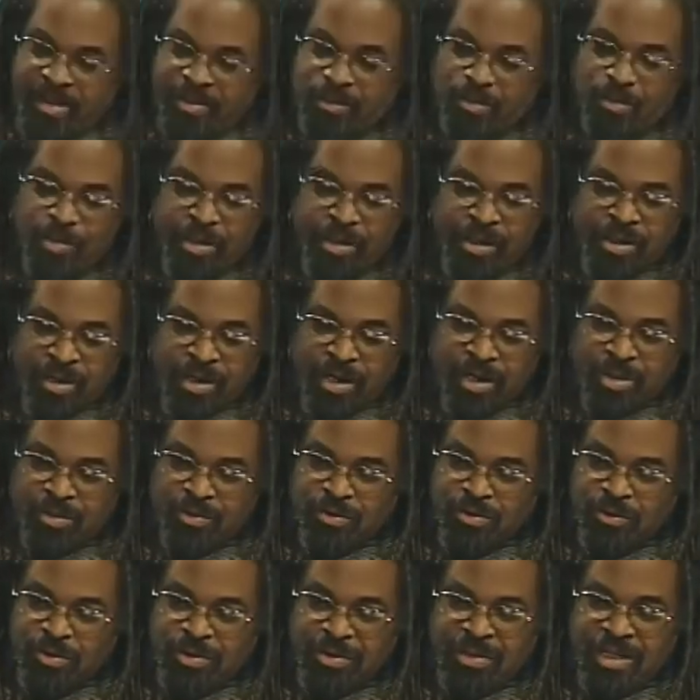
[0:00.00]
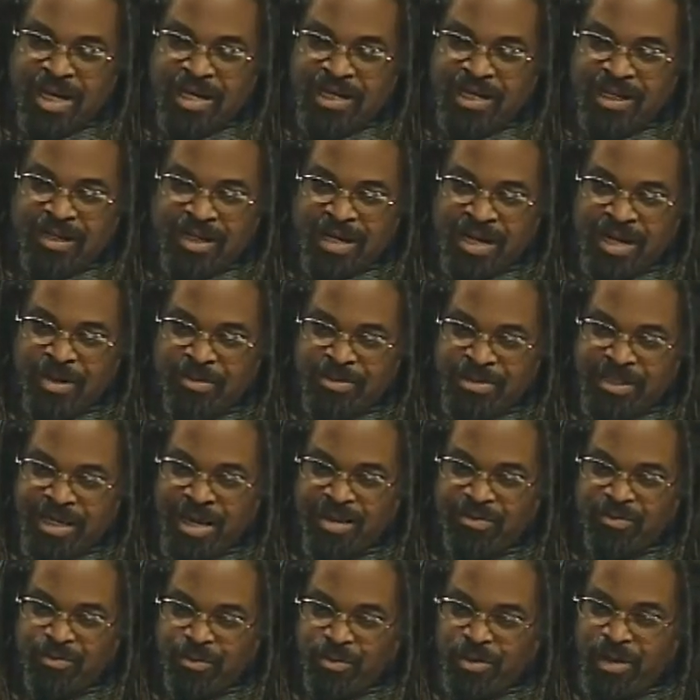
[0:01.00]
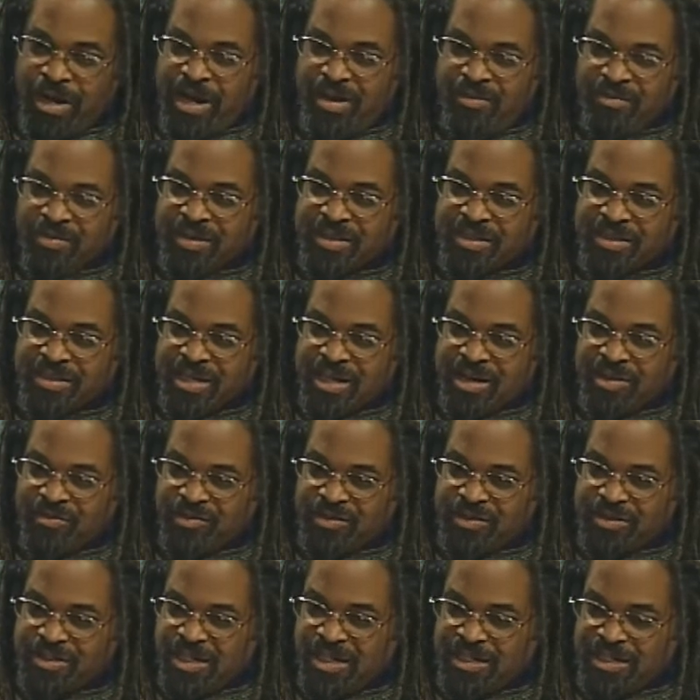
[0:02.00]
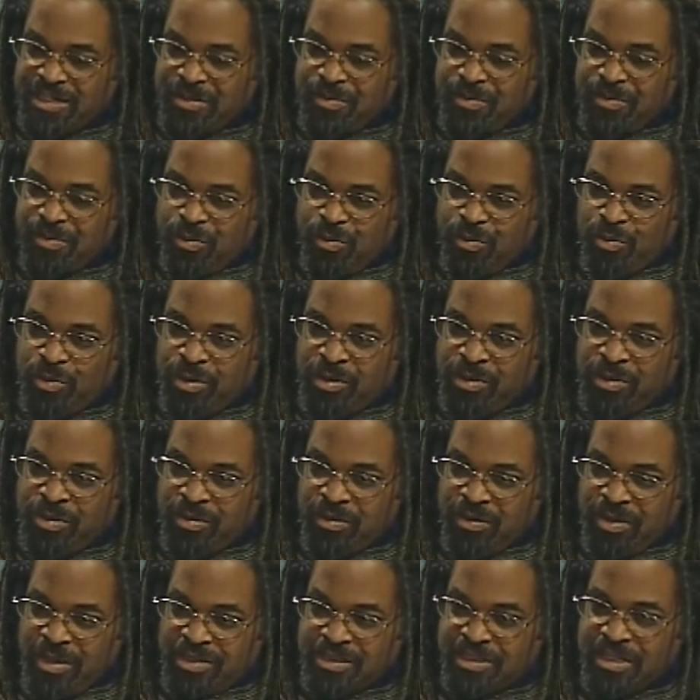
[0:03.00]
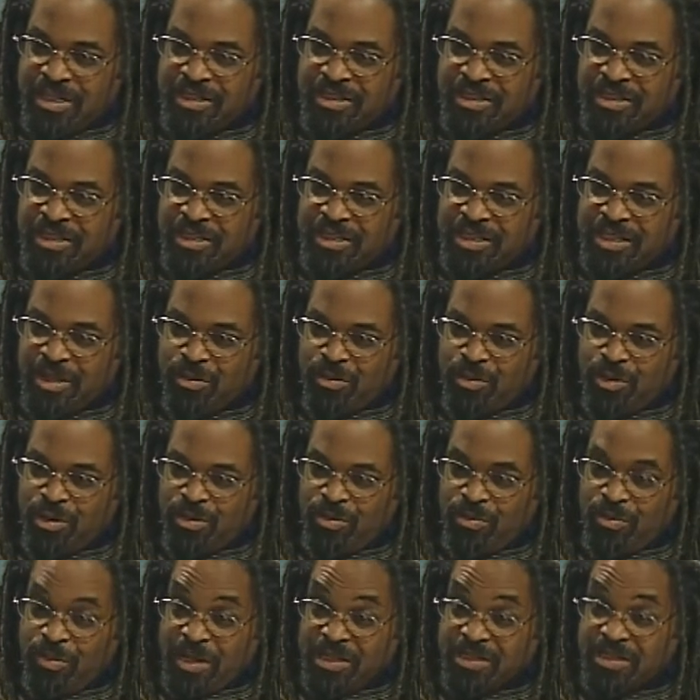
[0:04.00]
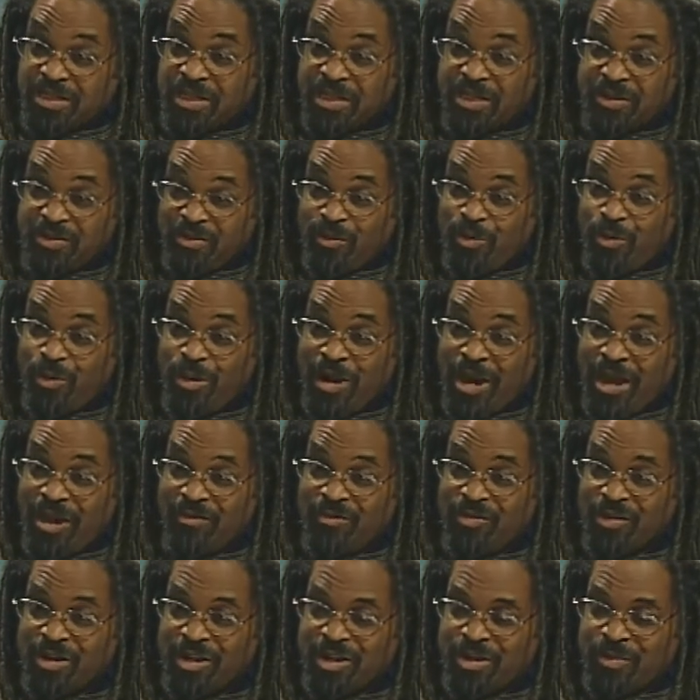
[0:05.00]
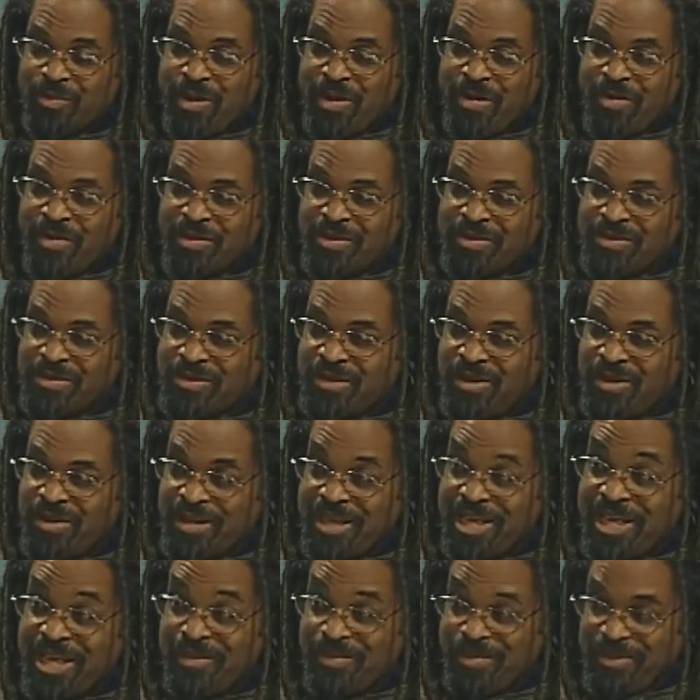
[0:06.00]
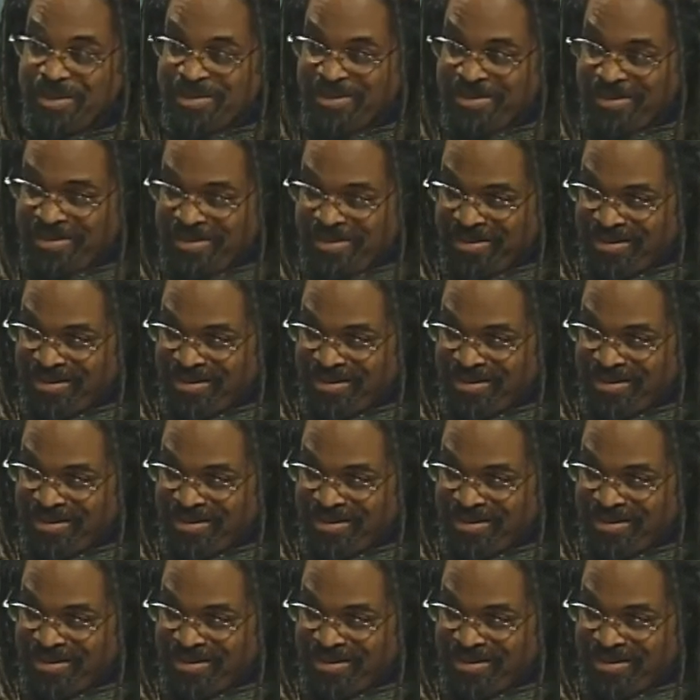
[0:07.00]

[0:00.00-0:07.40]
when, uh, when Donna and I was ha were having this conversation where essentially there were basically four African Americans on campus.